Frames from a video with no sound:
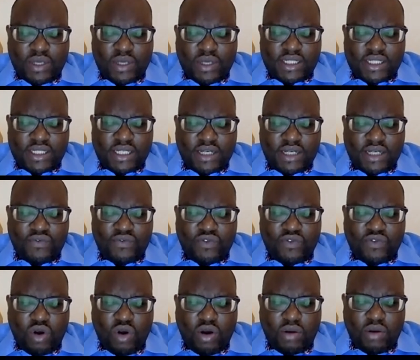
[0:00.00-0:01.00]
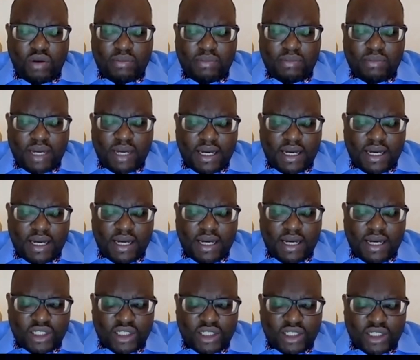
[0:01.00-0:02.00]
question from
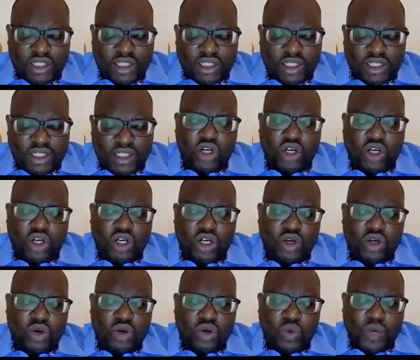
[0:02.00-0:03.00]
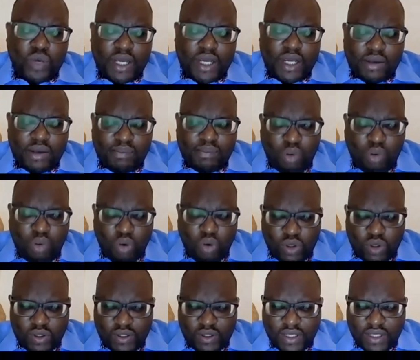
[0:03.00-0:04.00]
Jean-Louis
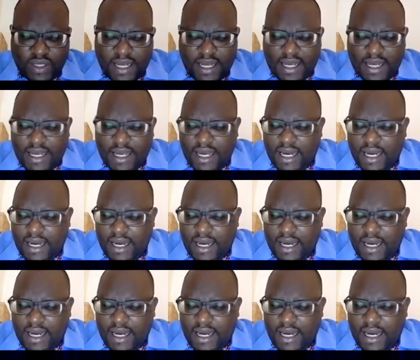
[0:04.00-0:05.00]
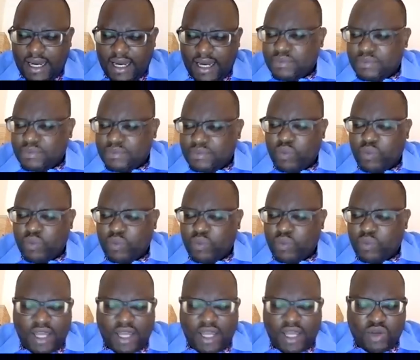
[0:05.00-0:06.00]
Pont is
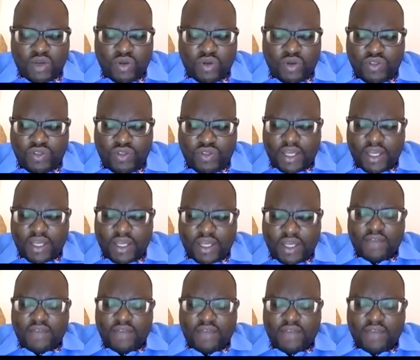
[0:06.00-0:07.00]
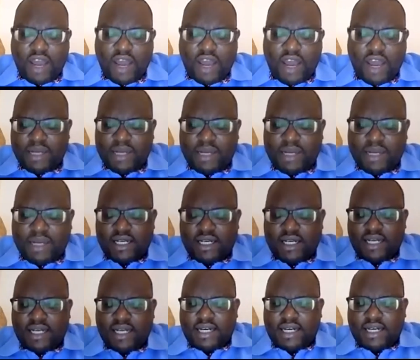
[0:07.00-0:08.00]
whether you think environmental
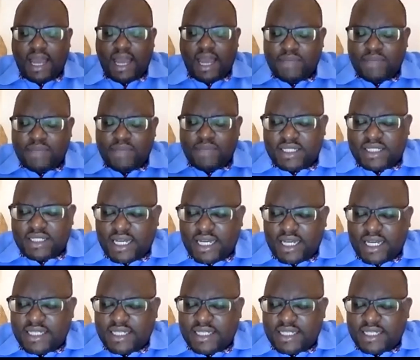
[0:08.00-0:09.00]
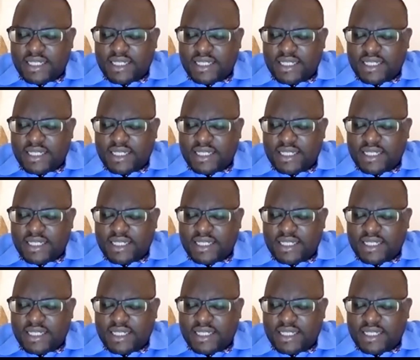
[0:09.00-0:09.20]
and climate change is